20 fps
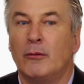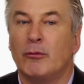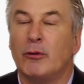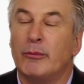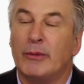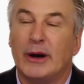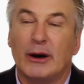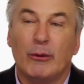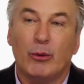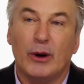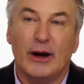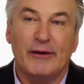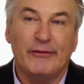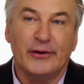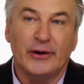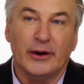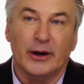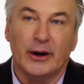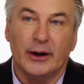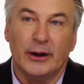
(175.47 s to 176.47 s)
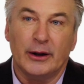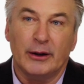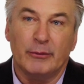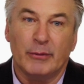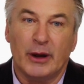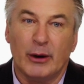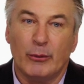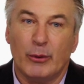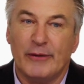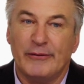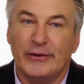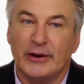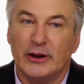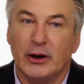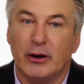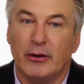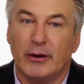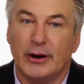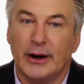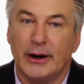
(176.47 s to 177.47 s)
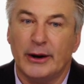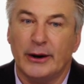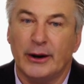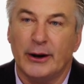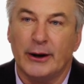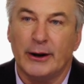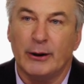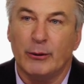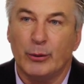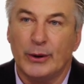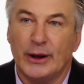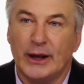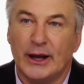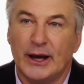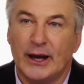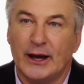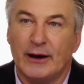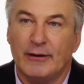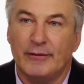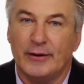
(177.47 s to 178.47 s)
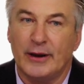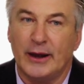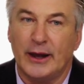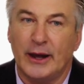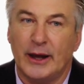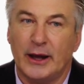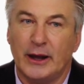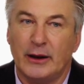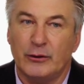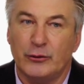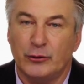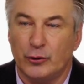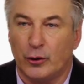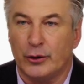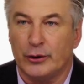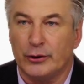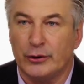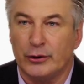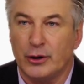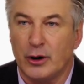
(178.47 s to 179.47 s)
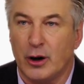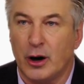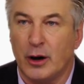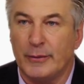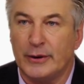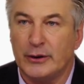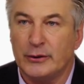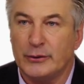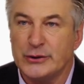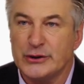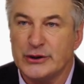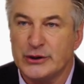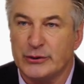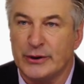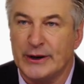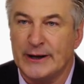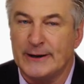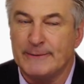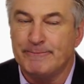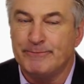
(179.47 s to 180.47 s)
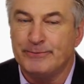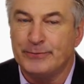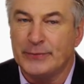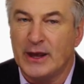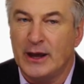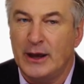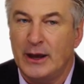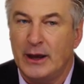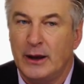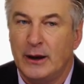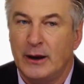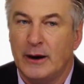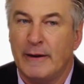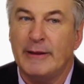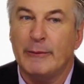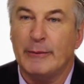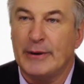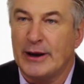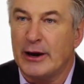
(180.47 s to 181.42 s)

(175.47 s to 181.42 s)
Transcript: Well, my wife Ilaria and I, we have a daughter, Carmen, who's 3. And then we